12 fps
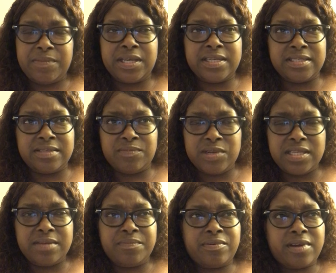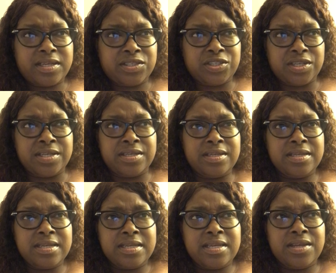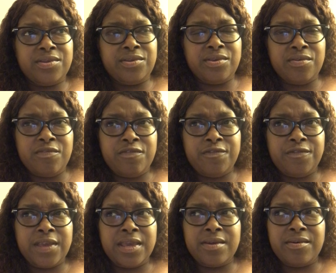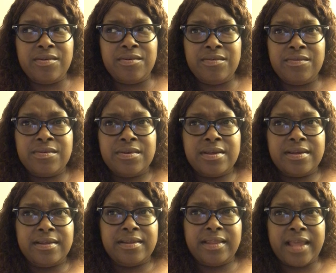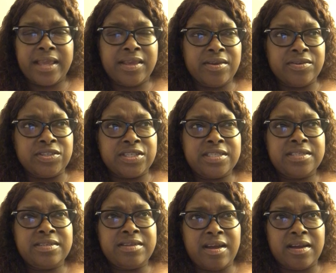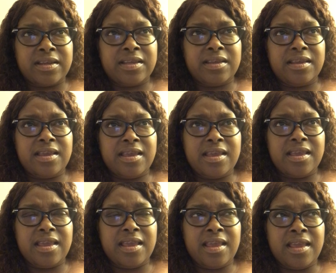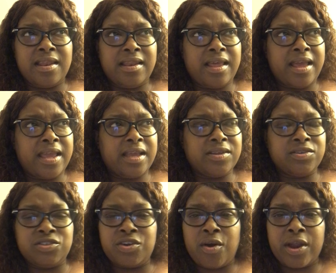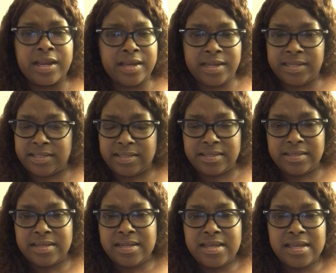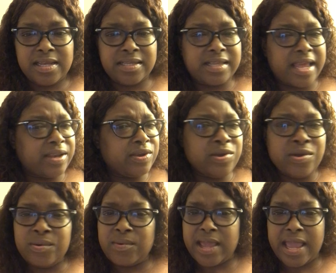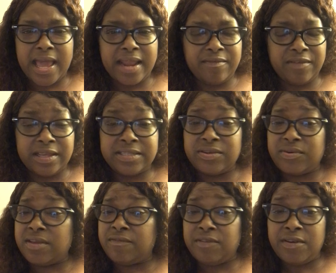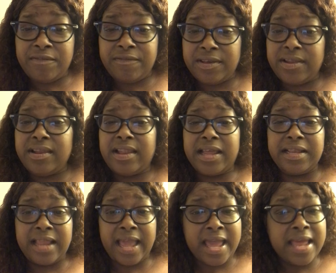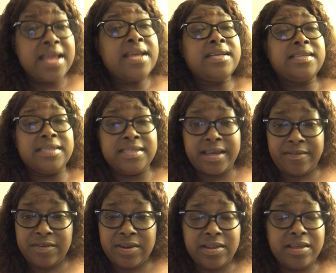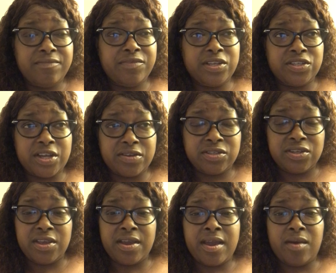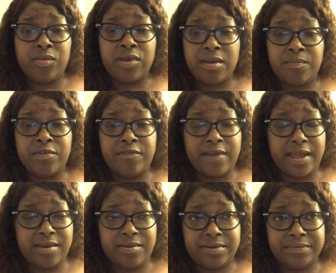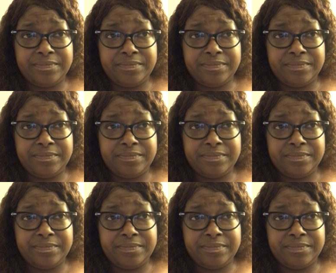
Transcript: because with depression you feel like you're just stuck in like darkness. It's like no way out of it. So if you're feeling like that, definitely reach out to your healthcare provider,